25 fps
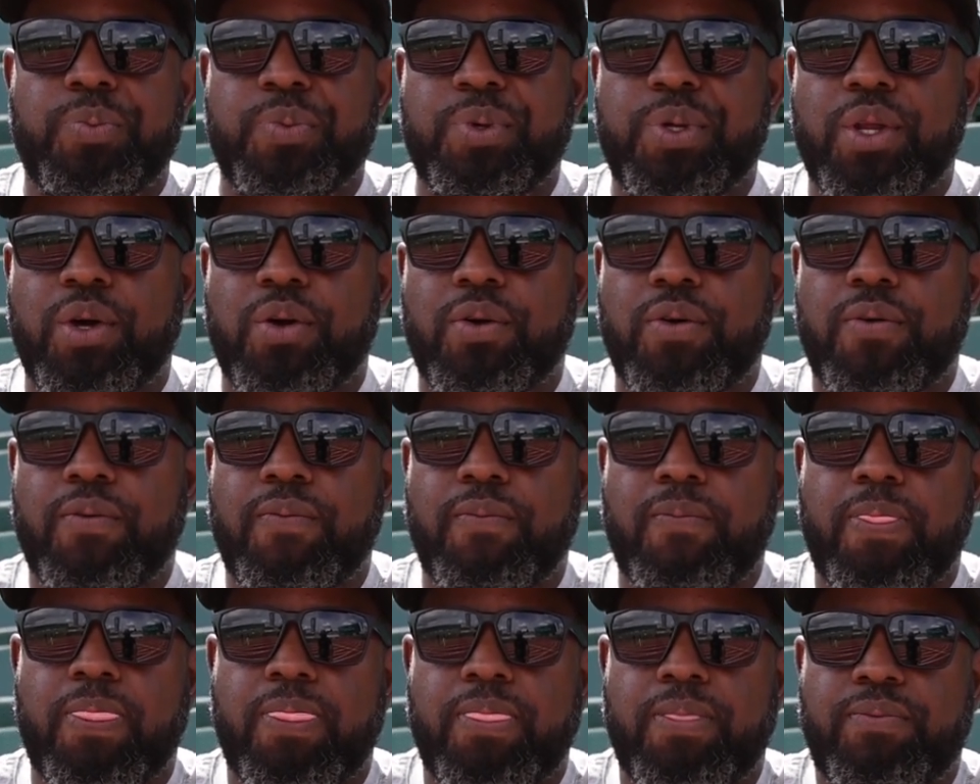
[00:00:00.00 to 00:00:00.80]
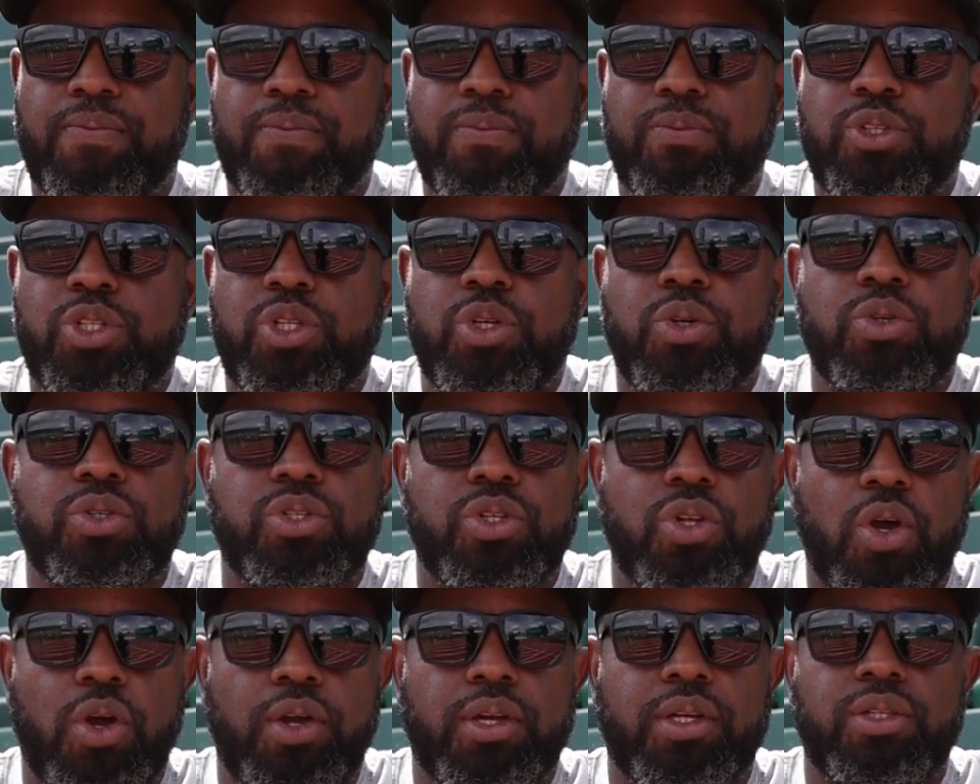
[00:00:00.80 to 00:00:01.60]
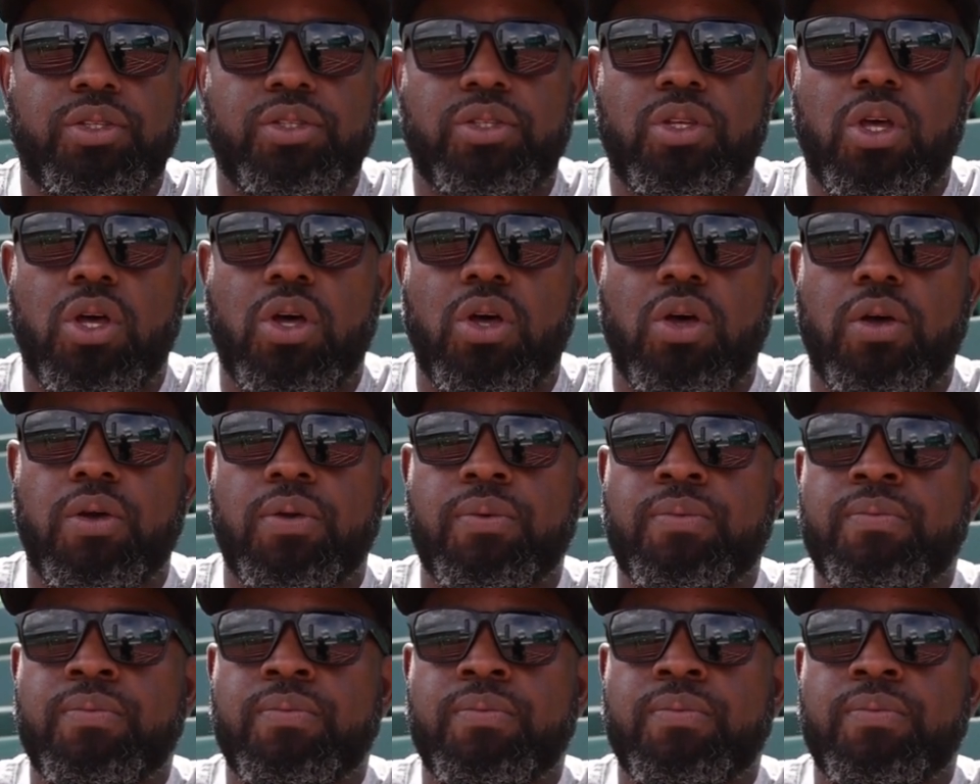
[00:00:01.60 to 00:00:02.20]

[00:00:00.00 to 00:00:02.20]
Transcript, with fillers: you know, choosing Arkansas.